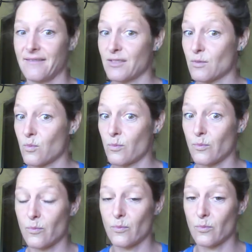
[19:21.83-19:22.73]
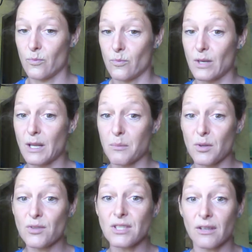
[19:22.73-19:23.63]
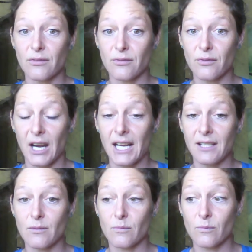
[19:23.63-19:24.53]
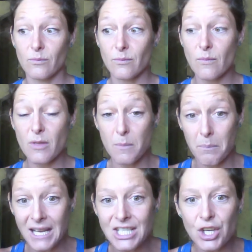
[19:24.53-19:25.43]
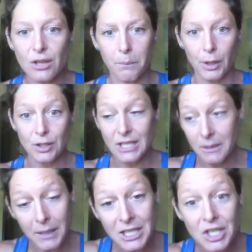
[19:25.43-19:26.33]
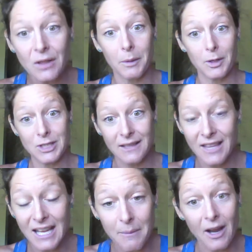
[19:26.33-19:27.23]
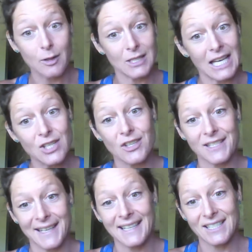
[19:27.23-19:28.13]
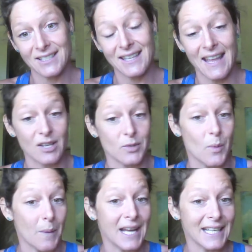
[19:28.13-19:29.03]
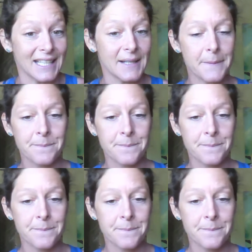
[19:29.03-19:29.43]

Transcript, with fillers: It's pretty abusive, right? The binging, the purging, the binging, the purging. Think about how dangerous that is to the actual body.